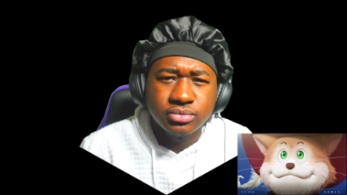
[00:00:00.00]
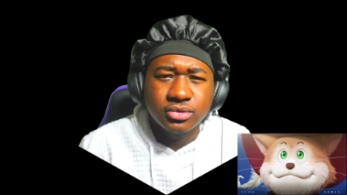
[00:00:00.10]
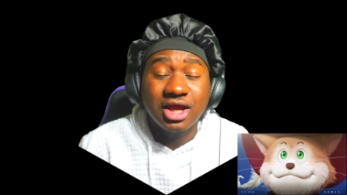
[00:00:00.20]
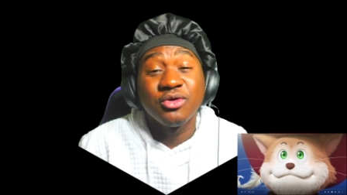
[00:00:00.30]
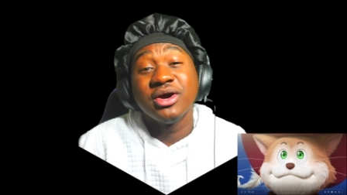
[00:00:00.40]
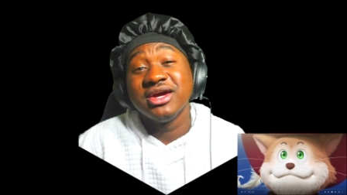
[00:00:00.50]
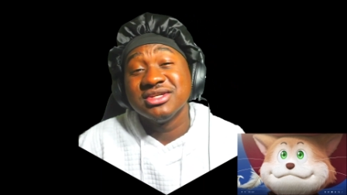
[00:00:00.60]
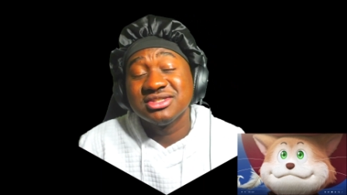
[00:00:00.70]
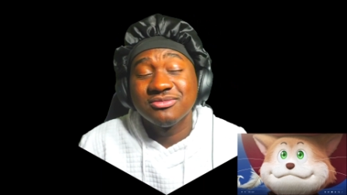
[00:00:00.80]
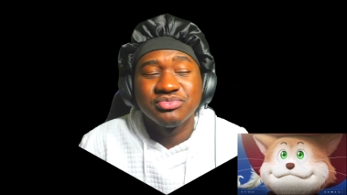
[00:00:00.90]

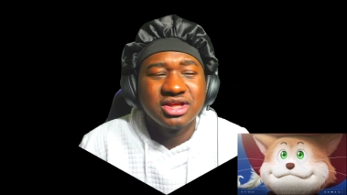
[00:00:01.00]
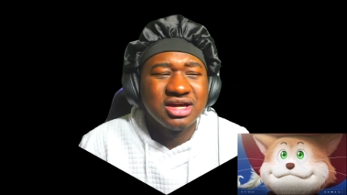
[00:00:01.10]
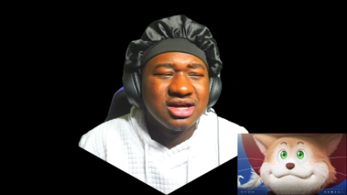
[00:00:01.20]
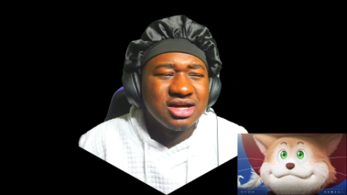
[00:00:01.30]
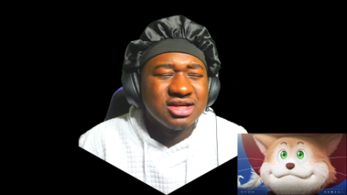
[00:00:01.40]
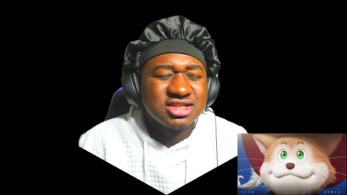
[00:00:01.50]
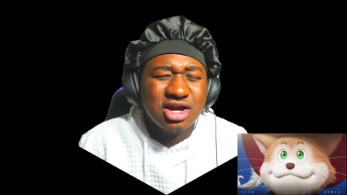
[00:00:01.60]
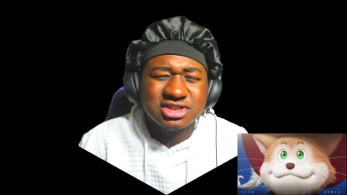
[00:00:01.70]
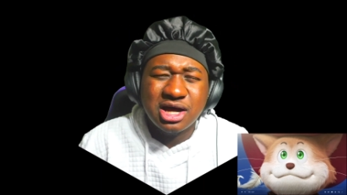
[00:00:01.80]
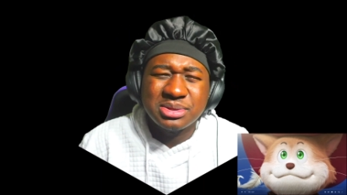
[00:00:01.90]
Anyways,
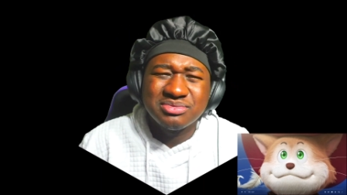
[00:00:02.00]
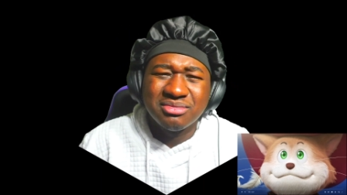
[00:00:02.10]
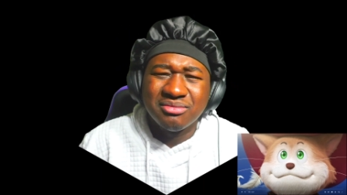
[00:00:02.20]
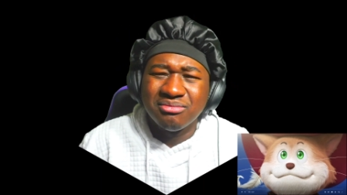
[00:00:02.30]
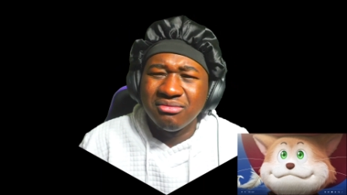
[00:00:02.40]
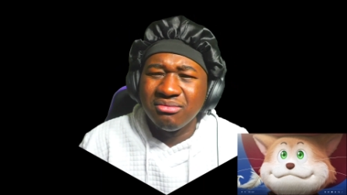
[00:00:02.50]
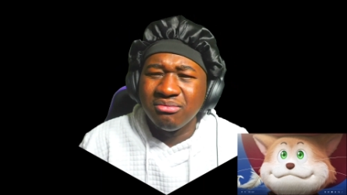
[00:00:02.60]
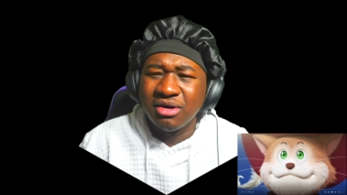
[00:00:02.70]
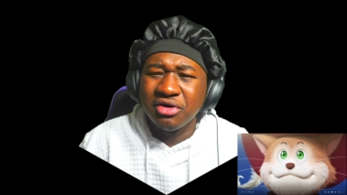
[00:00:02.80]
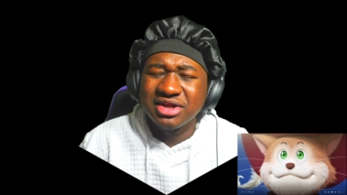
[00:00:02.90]
turns out
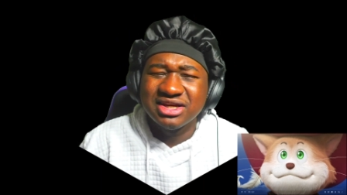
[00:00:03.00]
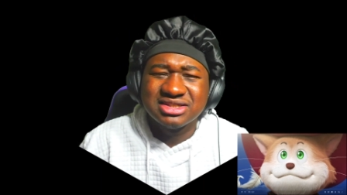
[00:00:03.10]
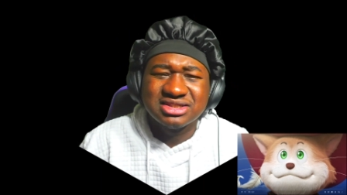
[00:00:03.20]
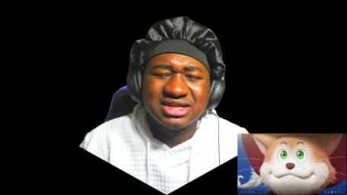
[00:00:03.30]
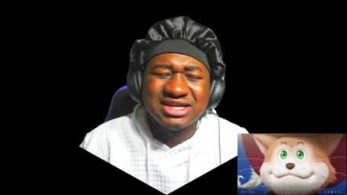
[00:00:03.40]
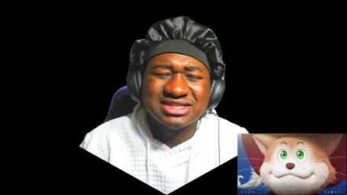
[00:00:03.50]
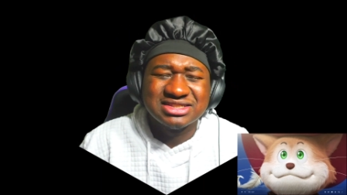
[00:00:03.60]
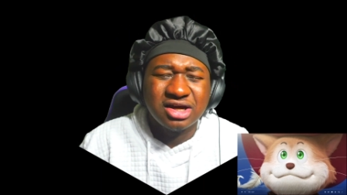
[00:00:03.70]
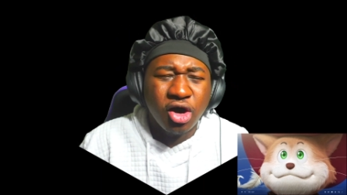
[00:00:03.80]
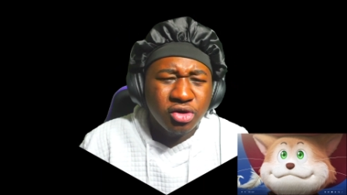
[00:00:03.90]
Bonnie is his
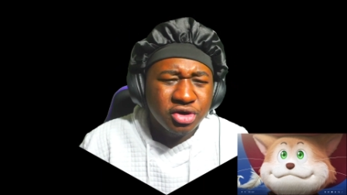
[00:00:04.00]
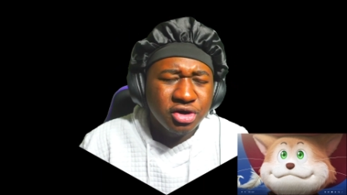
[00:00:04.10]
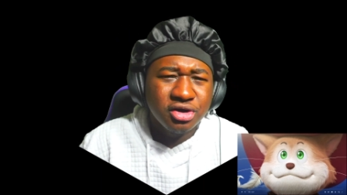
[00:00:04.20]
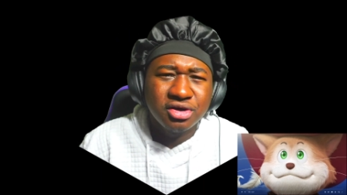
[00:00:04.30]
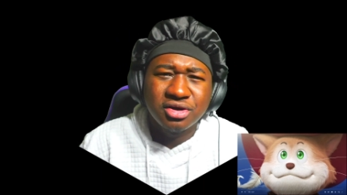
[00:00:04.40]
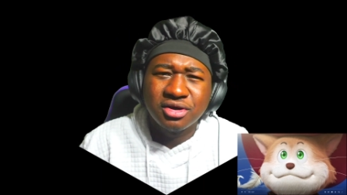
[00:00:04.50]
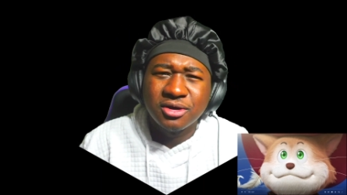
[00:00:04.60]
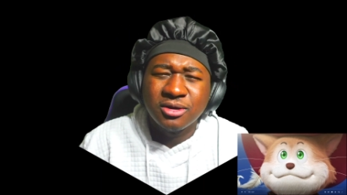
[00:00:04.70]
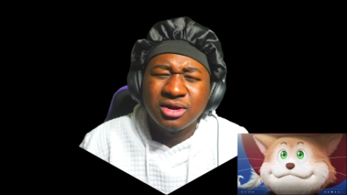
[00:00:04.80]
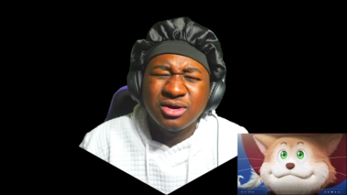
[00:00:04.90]
daughter?
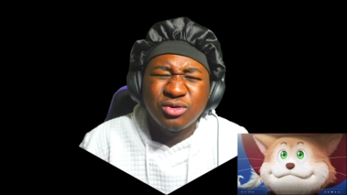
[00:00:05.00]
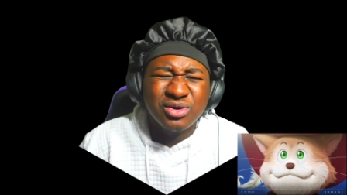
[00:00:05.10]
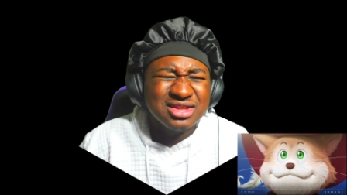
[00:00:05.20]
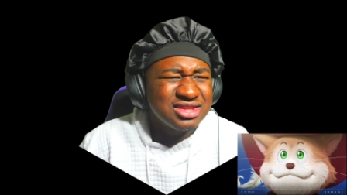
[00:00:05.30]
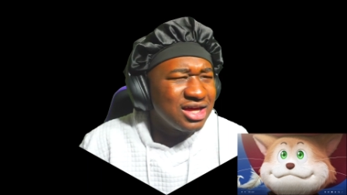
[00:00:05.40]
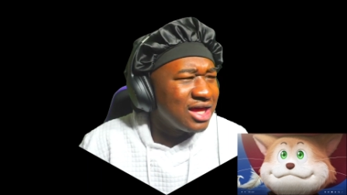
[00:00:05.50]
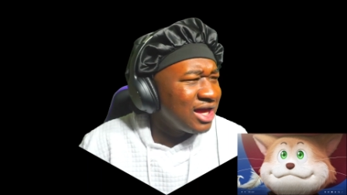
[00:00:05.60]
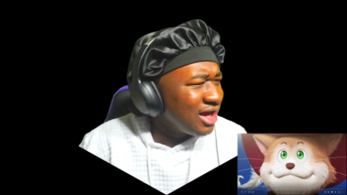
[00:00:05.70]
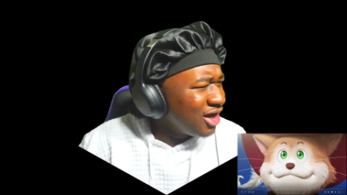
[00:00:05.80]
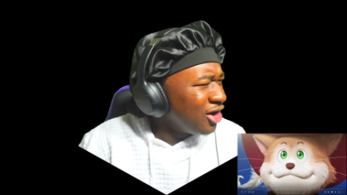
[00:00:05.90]
What the
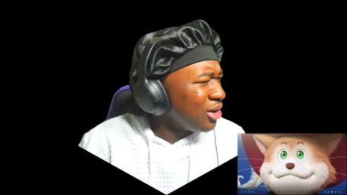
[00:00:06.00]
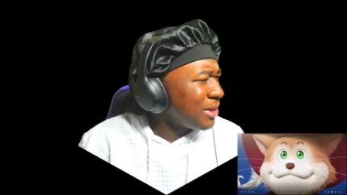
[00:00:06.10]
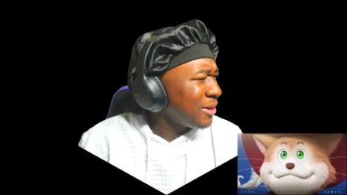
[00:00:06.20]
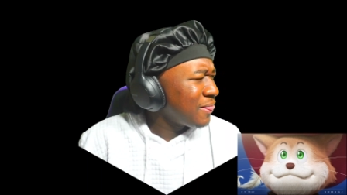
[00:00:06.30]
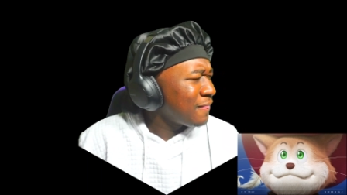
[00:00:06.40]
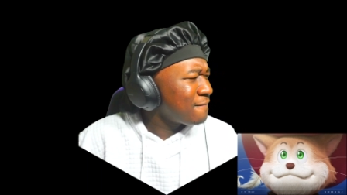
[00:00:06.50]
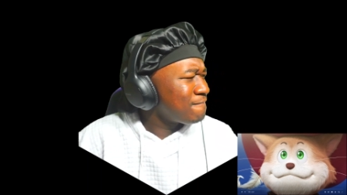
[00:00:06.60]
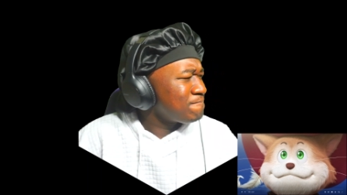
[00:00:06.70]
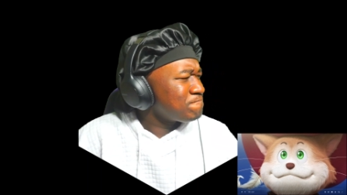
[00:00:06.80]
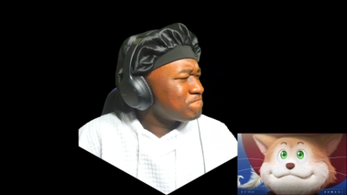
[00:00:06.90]
hell?
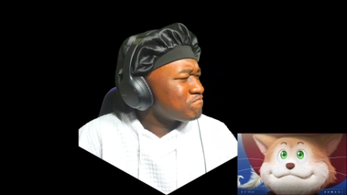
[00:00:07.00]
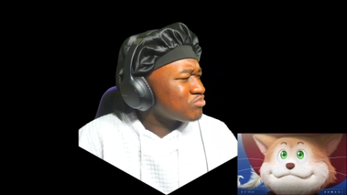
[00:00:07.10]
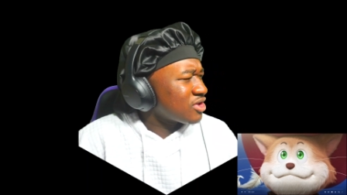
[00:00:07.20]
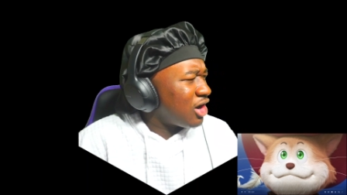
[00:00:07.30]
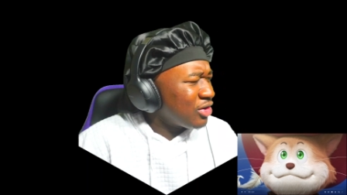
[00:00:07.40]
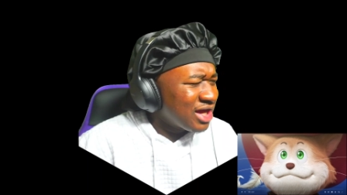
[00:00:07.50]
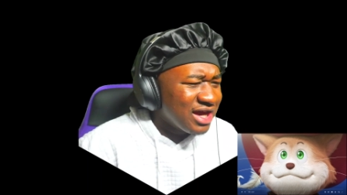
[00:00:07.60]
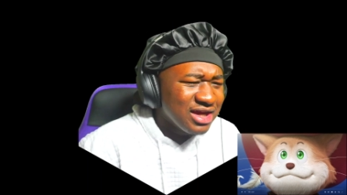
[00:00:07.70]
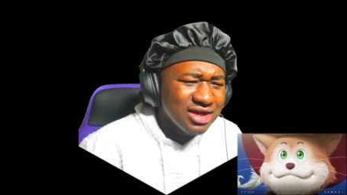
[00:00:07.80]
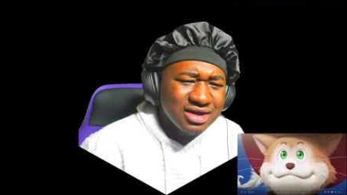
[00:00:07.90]

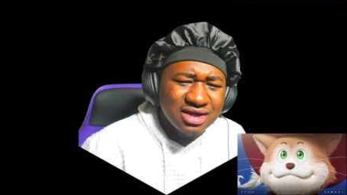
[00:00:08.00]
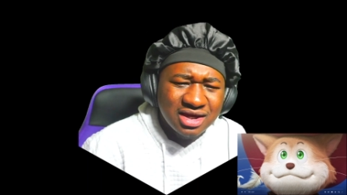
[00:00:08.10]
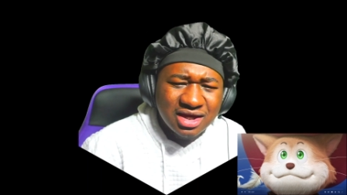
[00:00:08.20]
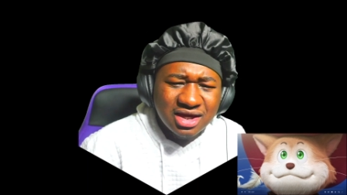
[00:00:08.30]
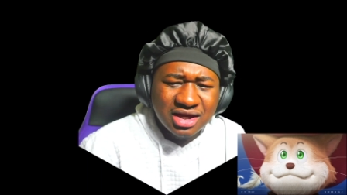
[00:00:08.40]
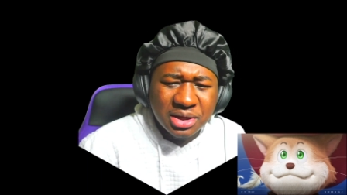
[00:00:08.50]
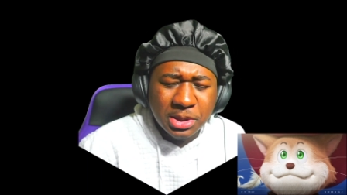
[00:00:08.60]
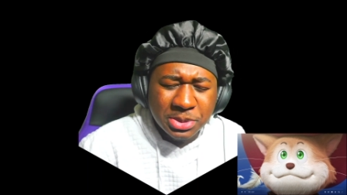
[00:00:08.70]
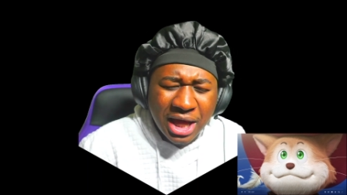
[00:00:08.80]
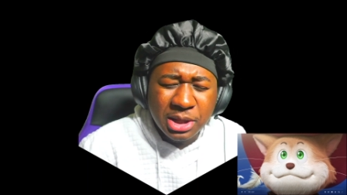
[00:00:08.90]
Okay.
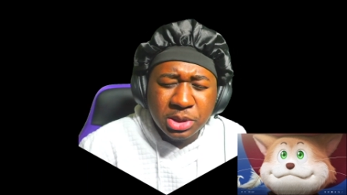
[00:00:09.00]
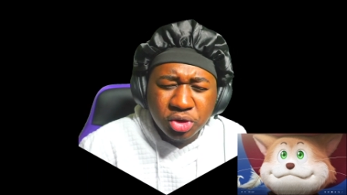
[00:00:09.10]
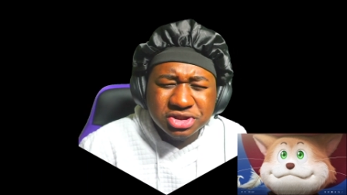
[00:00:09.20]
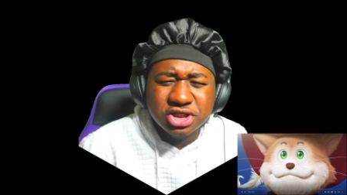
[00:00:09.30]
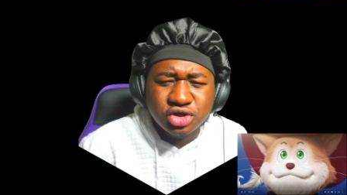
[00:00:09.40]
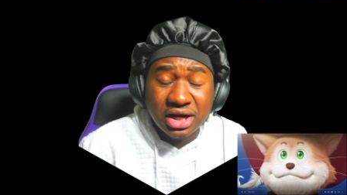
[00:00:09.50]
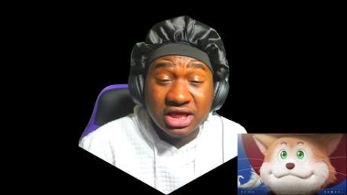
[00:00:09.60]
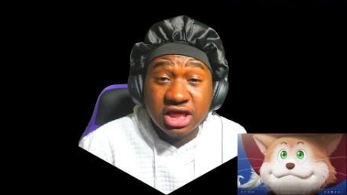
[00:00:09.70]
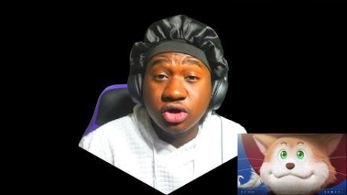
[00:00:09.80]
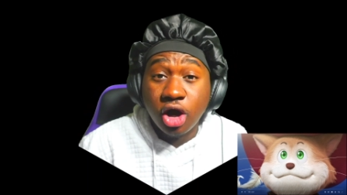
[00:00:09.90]
Now Lucy is trying to
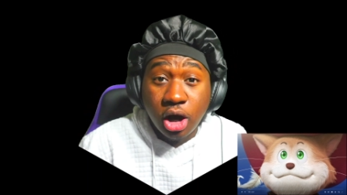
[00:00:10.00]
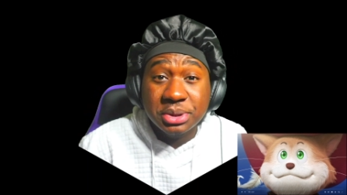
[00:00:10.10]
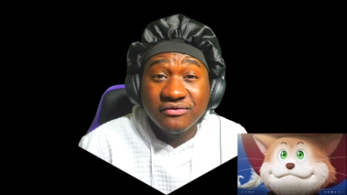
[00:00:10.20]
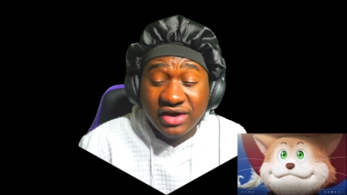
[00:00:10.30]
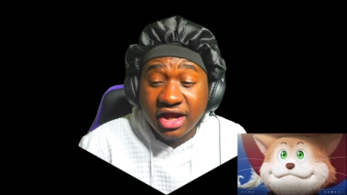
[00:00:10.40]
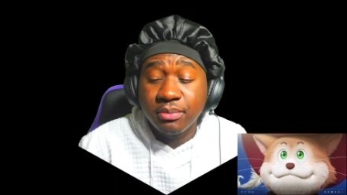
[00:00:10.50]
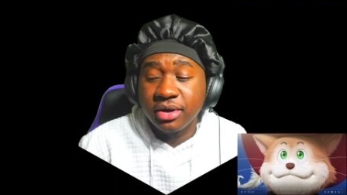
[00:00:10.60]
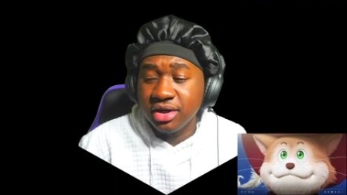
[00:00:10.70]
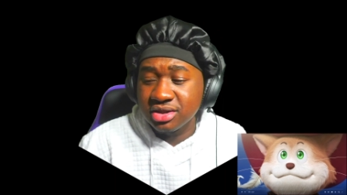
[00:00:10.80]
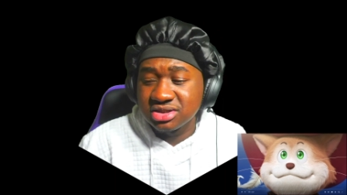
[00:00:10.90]
kill all the
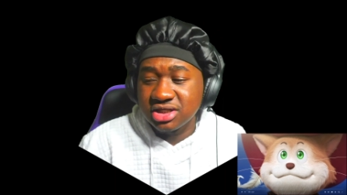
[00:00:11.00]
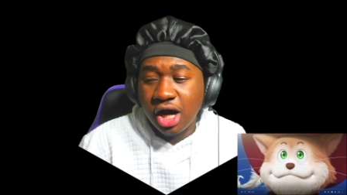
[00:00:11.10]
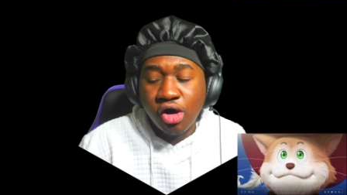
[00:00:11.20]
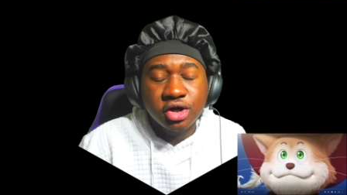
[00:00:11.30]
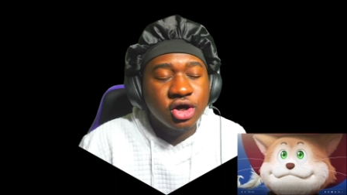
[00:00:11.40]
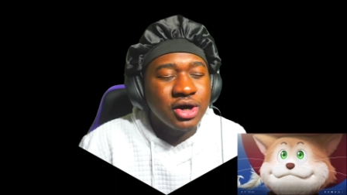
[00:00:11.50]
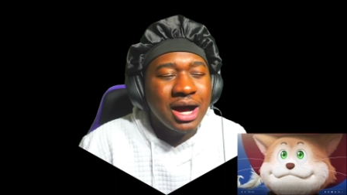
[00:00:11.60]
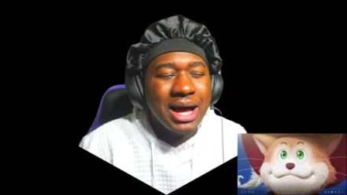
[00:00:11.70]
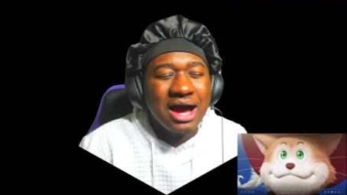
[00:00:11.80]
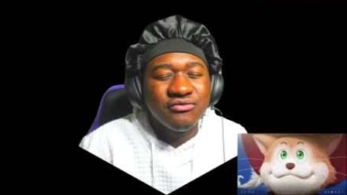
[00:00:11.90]
Vegapunks. I don't know
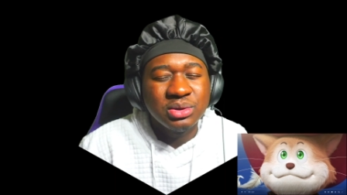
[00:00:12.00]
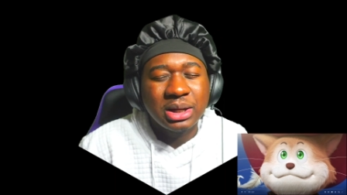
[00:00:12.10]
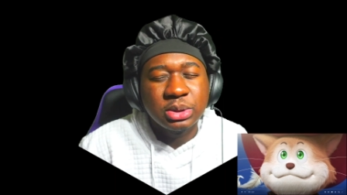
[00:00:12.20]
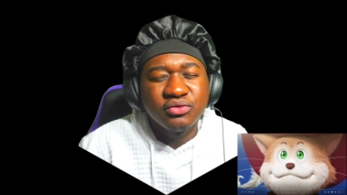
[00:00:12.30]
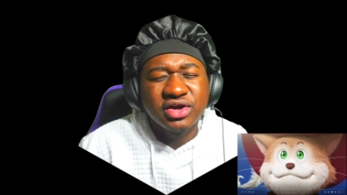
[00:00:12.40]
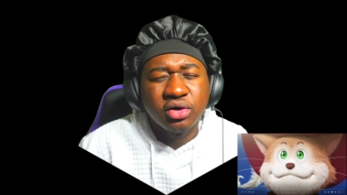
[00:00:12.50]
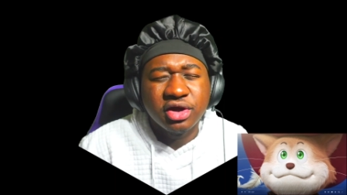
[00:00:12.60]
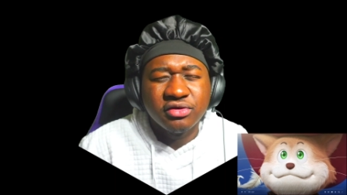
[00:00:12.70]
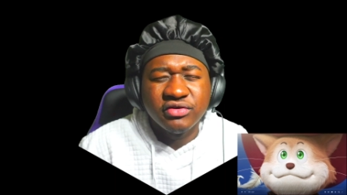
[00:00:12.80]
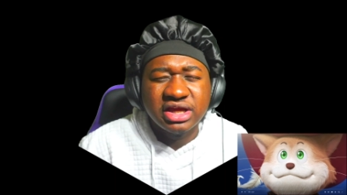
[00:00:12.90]
how, I feel like Luffy gonna
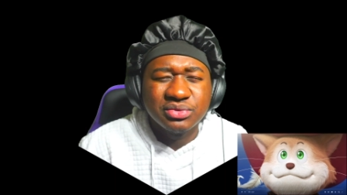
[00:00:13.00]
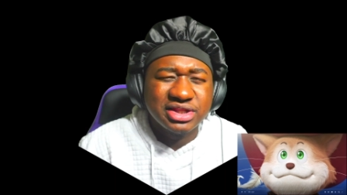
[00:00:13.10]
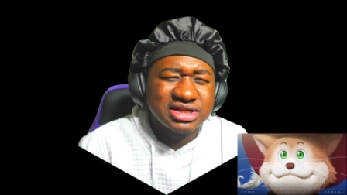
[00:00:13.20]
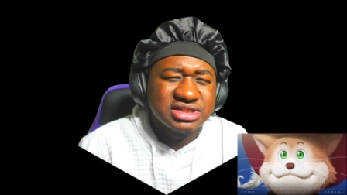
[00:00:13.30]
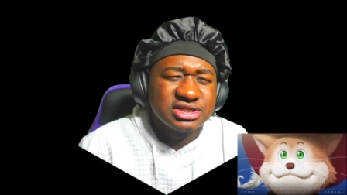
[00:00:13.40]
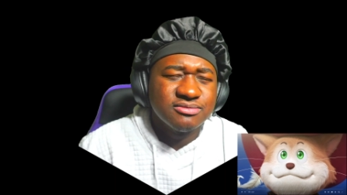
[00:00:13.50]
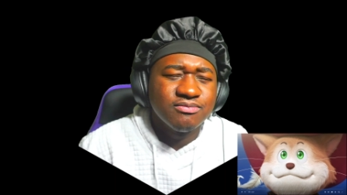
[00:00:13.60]
intervene with that shit.